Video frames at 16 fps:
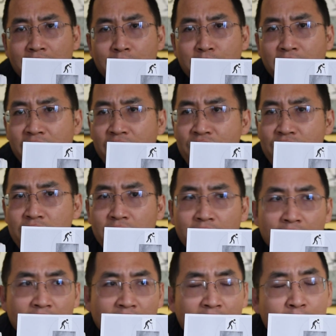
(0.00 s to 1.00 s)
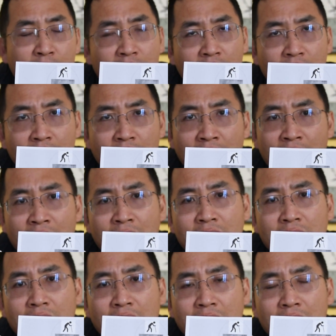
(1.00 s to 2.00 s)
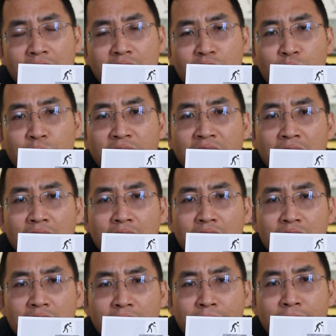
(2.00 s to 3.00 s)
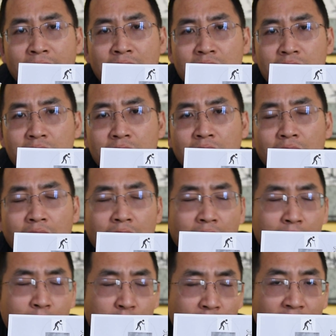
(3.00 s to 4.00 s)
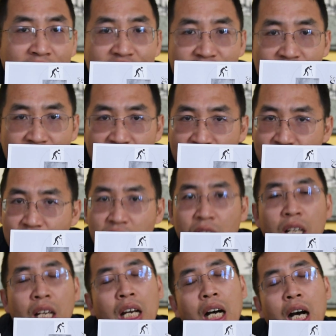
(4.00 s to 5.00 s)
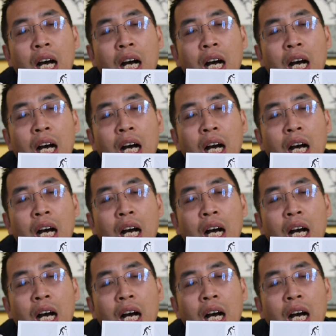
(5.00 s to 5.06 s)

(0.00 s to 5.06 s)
place neighbored in three different provinces.